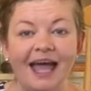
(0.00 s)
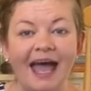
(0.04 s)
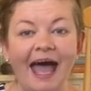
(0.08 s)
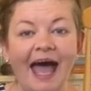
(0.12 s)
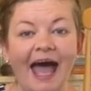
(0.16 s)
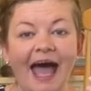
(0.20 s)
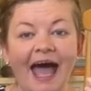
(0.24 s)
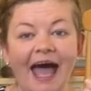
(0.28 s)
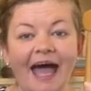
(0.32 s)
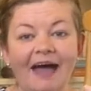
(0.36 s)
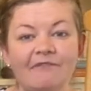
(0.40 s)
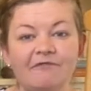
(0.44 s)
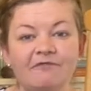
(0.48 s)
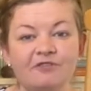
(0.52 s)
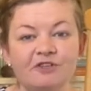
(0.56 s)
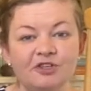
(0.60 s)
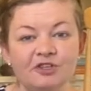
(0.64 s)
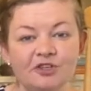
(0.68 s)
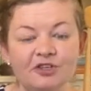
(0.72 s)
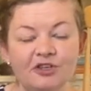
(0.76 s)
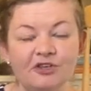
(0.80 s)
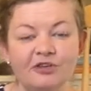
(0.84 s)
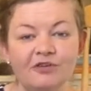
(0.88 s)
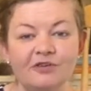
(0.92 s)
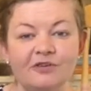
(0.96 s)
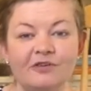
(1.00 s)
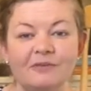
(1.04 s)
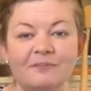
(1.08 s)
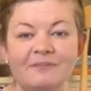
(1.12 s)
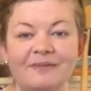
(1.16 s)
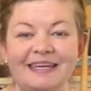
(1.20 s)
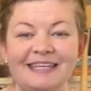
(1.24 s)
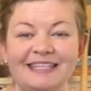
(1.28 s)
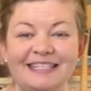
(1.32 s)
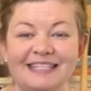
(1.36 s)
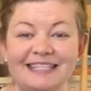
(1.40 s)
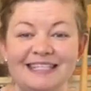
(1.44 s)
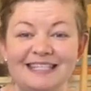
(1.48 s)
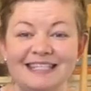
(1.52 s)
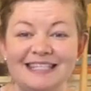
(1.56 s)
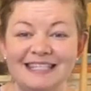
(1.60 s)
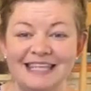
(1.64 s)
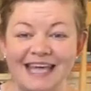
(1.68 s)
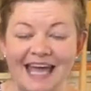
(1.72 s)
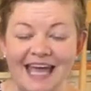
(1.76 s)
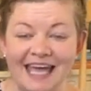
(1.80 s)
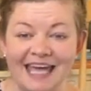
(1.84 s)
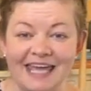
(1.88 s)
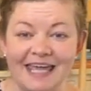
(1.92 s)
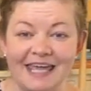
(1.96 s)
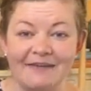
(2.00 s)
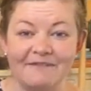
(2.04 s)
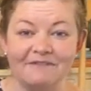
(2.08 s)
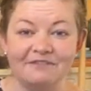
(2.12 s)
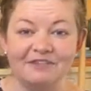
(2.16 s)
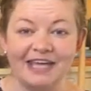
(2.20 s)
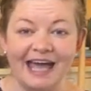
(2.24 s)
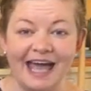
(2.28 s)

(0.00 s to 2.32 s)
Have you been saved